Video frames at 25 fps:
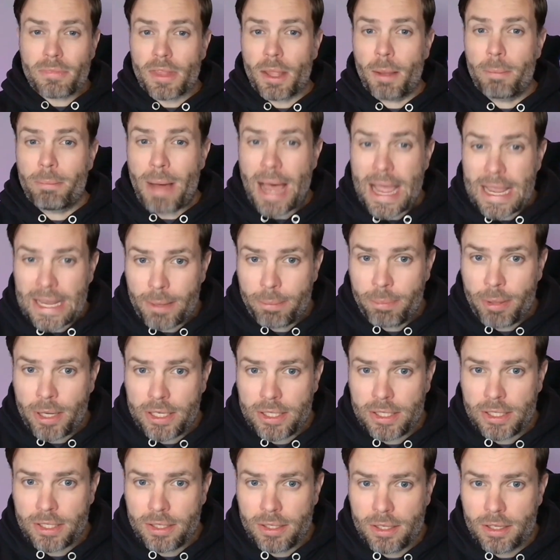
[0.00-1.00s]
My
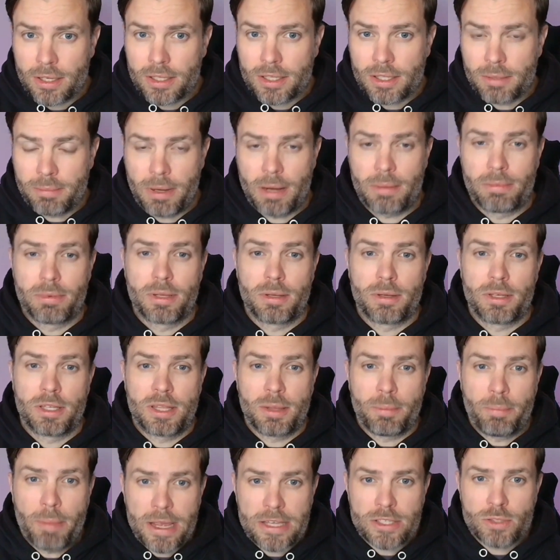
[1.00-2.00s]
opinion,
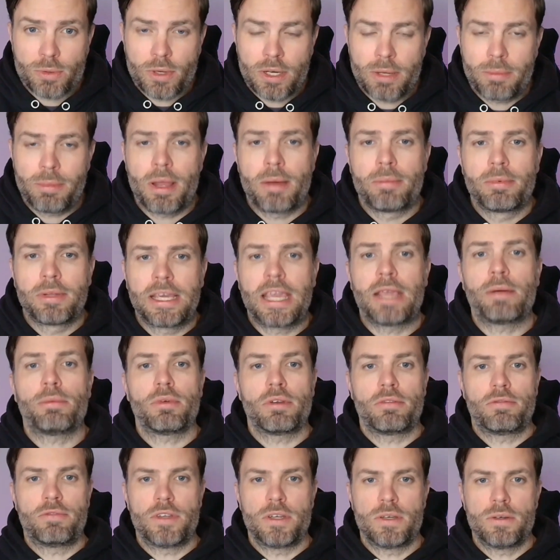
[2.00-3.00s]
the best way to be able to get
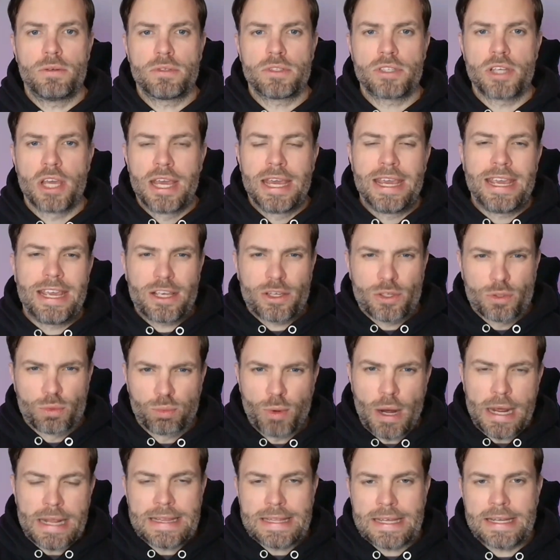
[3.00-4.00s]
reviews is
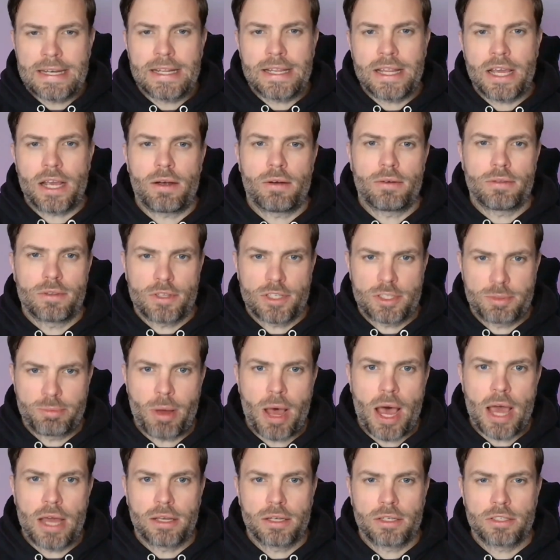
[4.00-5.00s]
right then and there on the
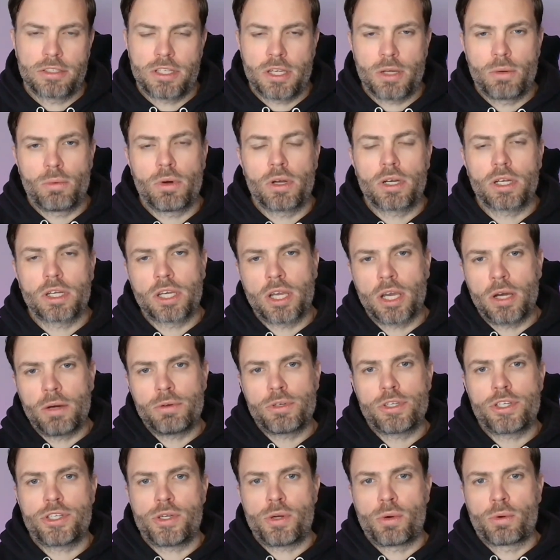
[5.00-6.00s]
spot. So you want to
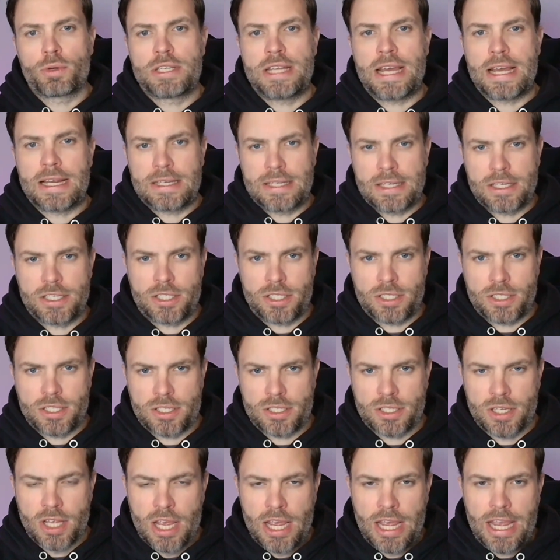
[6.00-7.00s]
coach your
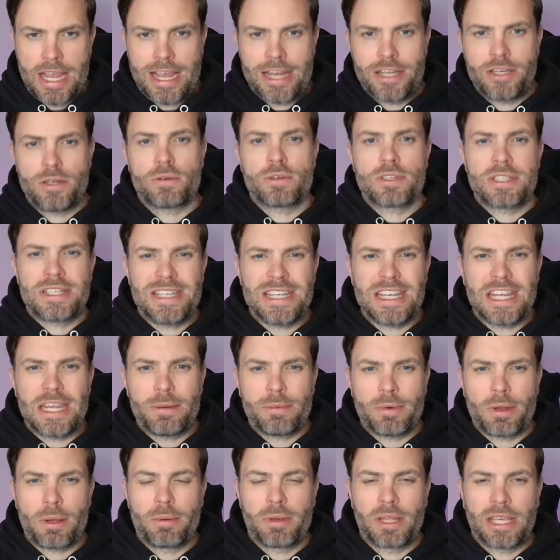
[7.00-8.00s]
technicians and your team to
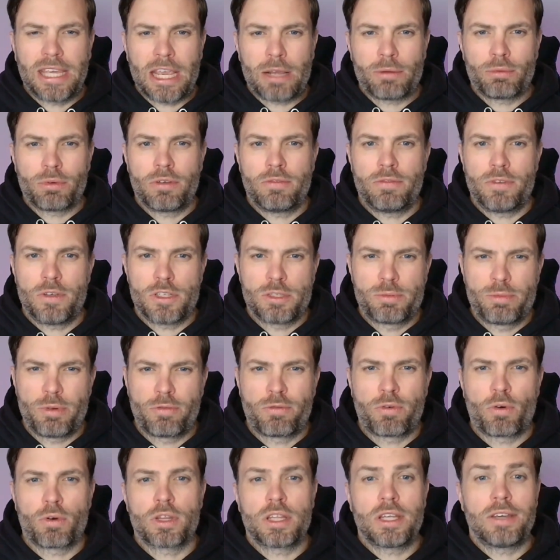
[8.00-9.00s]
be able to get reviews
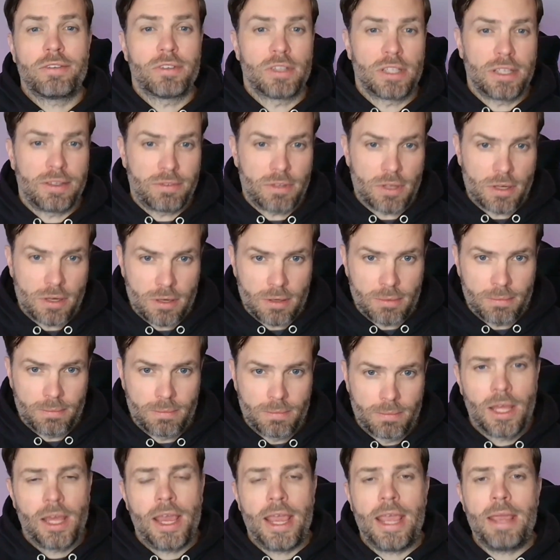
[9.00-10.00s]
before they even leave the home.
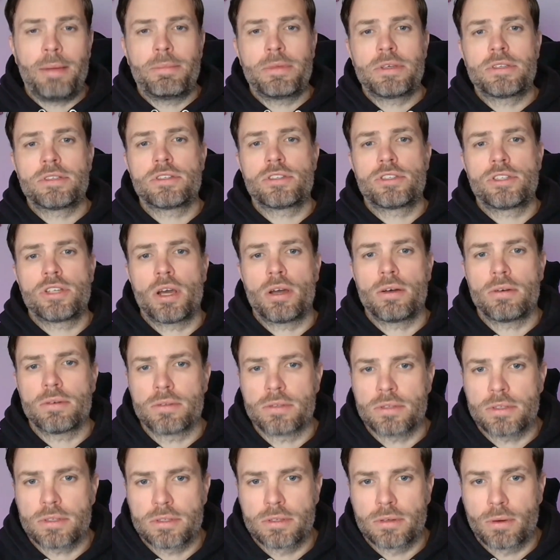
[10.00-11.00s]
Hey, Mrs.
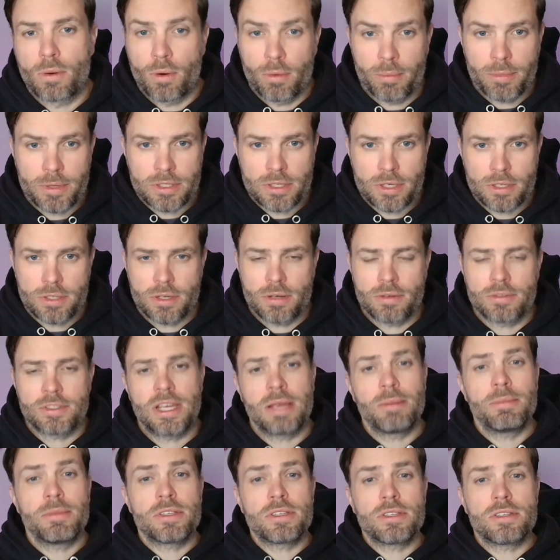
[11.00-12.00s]
Jones, or Mr. Jones. Hey,
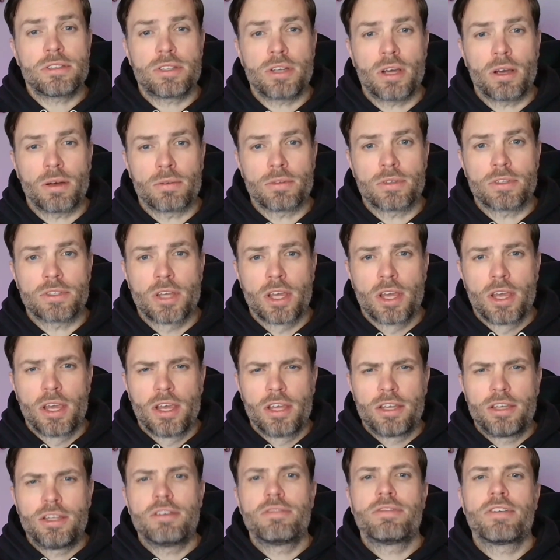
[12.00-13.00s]
Mrs. Jones,
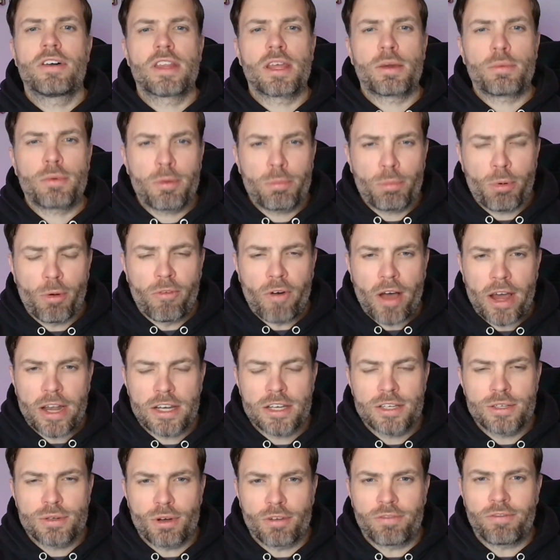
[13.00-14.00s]
do you feel that we
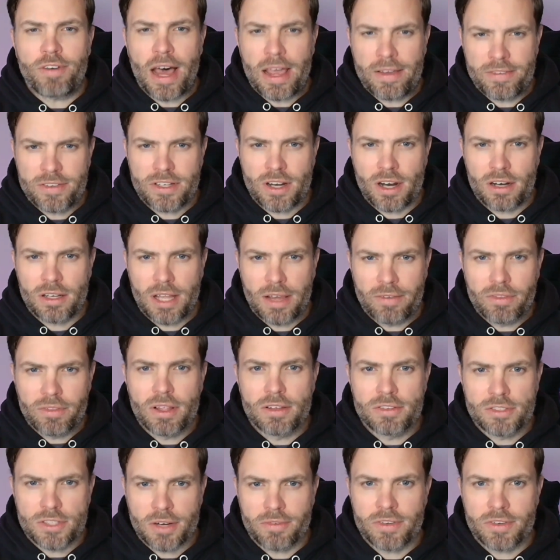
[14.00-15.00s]
provided you a 5-star level
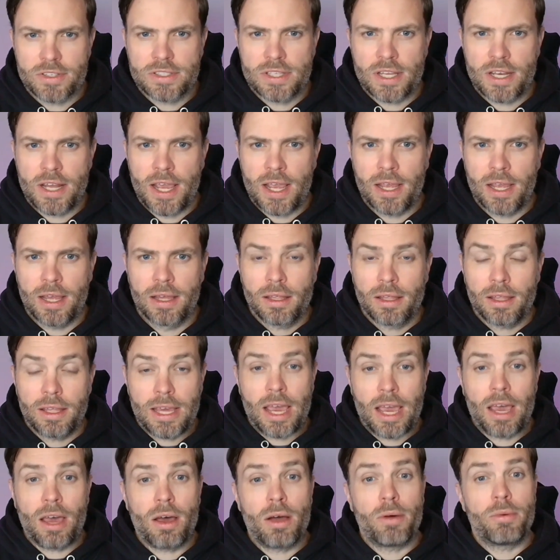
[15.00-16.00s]
of service today?
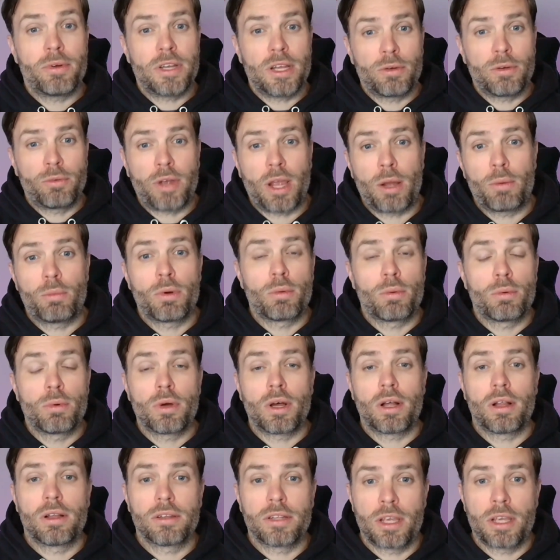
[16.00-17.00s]
Yeah? Oh, we did? Great.
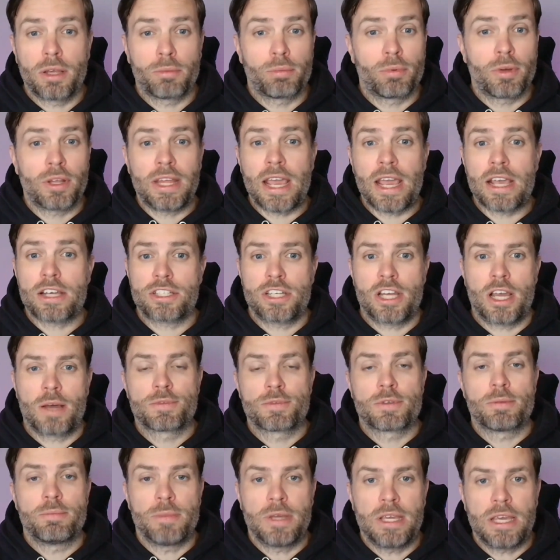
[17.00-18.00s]
Well, it really actually
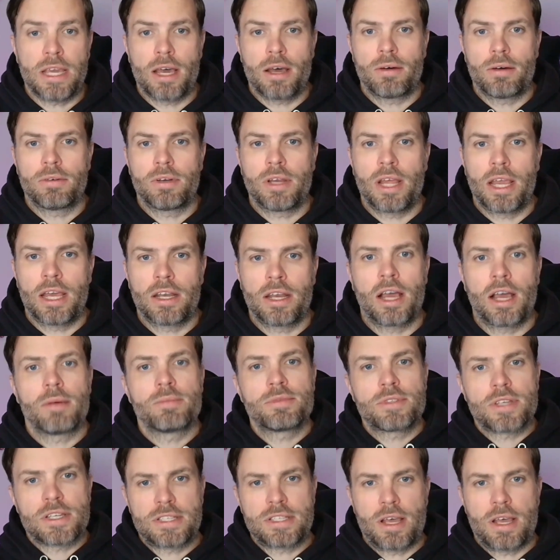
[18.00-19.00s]
helps me out, and it
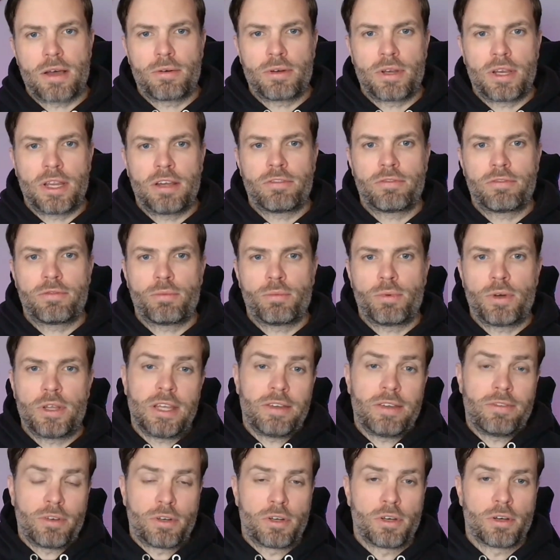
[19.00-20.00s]
helps us out if we
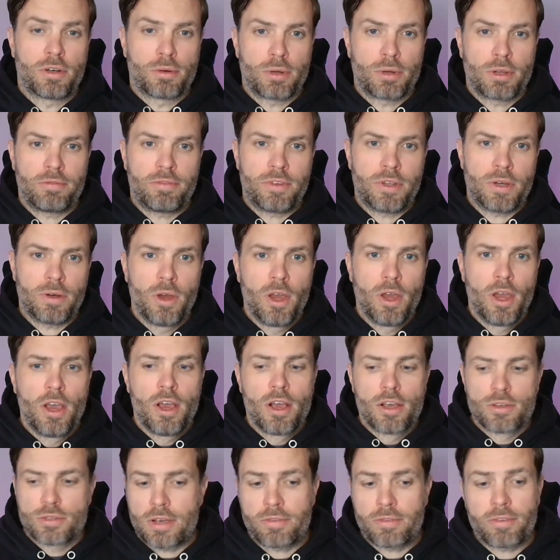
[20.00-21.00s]
leave a Google review.
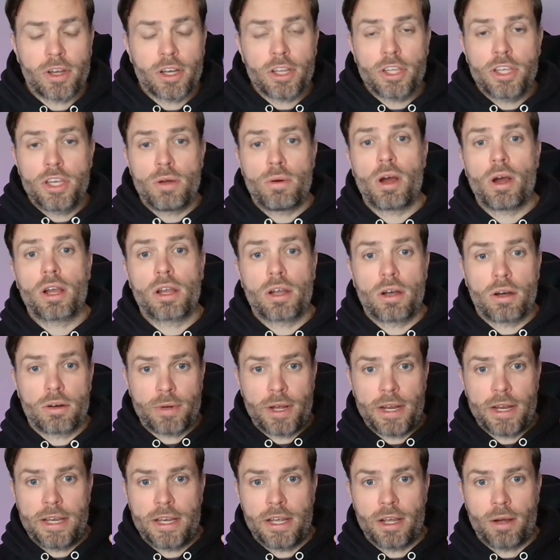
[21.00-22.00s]
So I've got a QR code
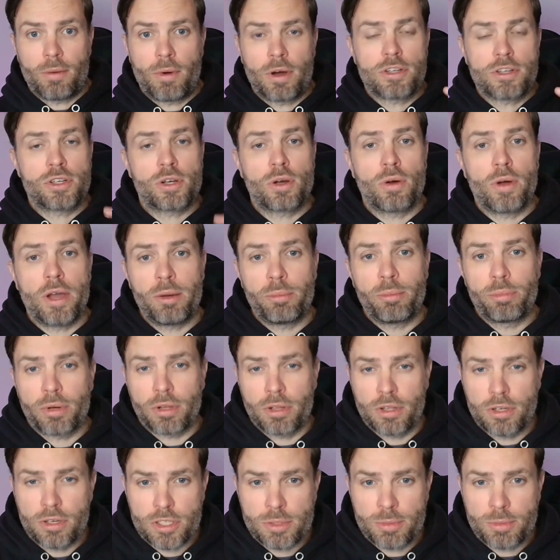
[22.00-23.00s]
right here. Why don't you go ahead and pull
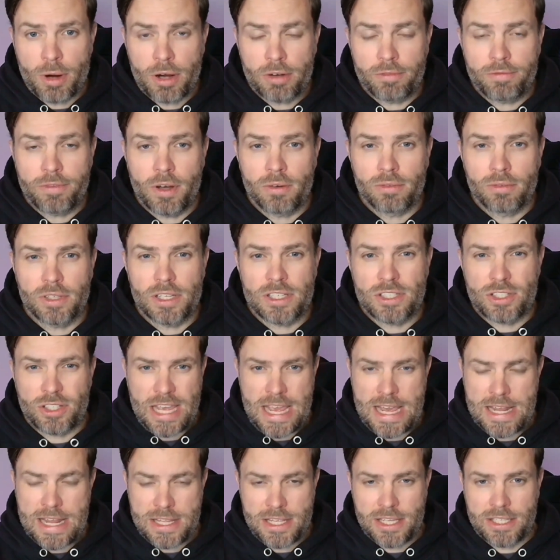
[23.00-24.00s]
out your smartphone. Let's
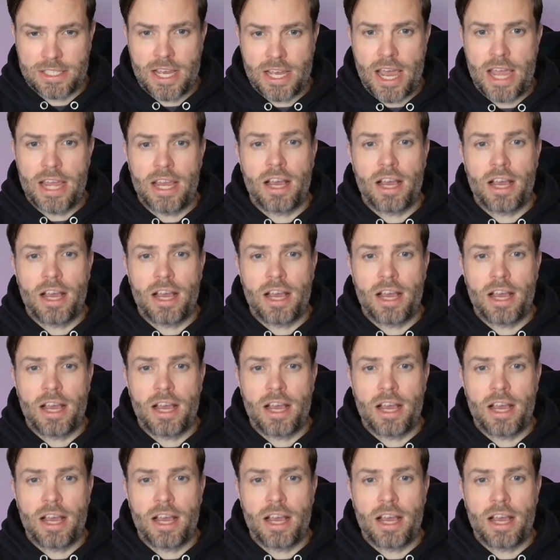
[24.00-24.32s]
scan this guy.